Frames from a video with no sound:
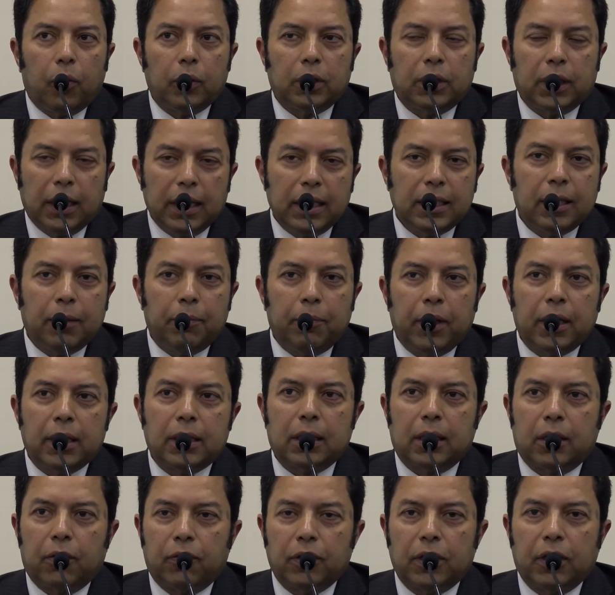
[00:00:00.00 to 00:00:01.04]
Chinese
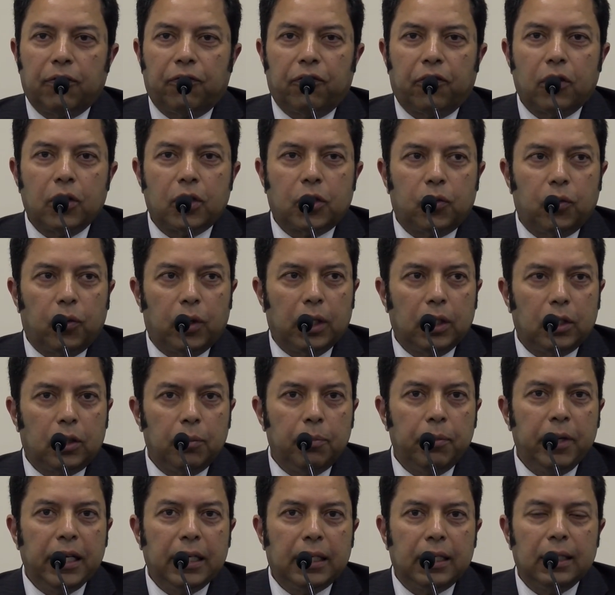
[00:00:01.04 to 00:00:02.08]
ambassador was the first one to
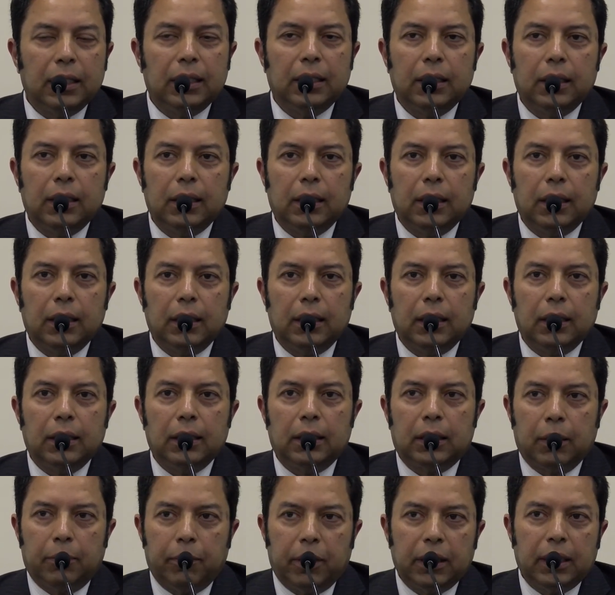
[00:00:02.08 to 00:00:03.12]
meet
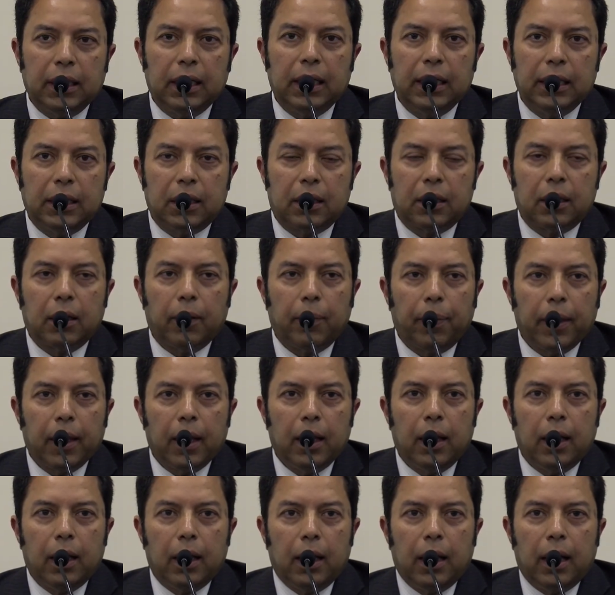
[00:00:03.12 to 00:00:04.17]
Jamaati leader
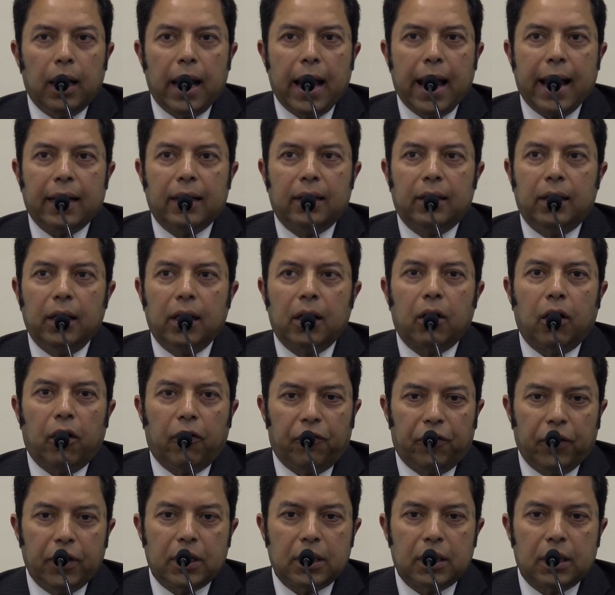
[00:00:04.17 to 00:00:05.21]
at their
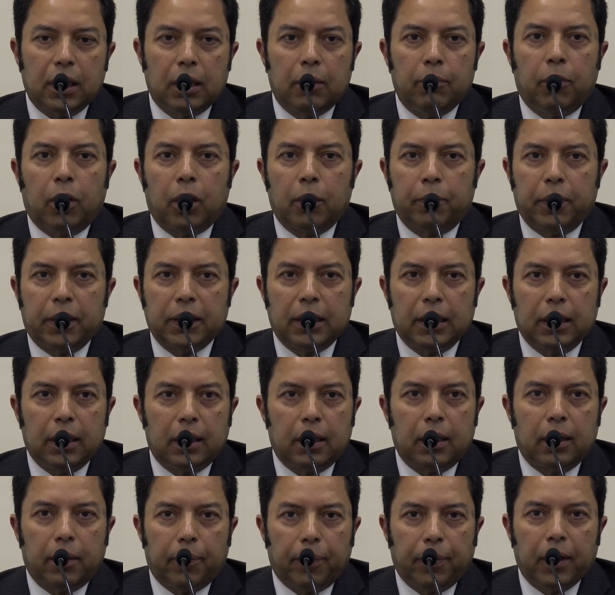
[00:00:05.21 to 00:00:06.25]
office in Mogbazar
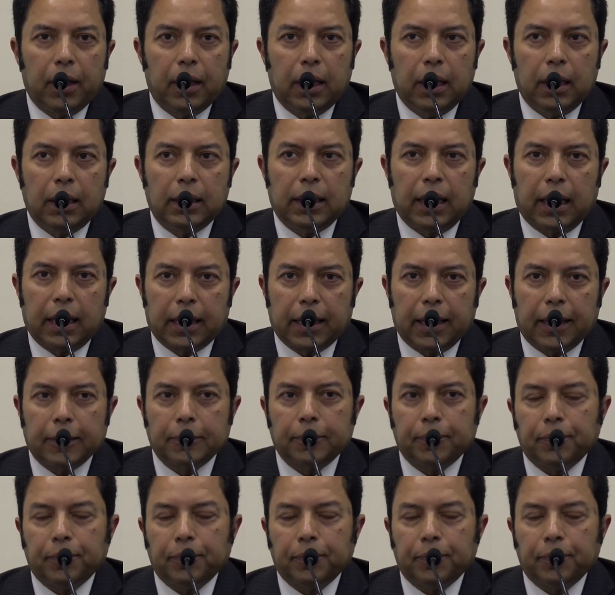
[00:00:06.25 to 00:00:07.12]
in Dhaka.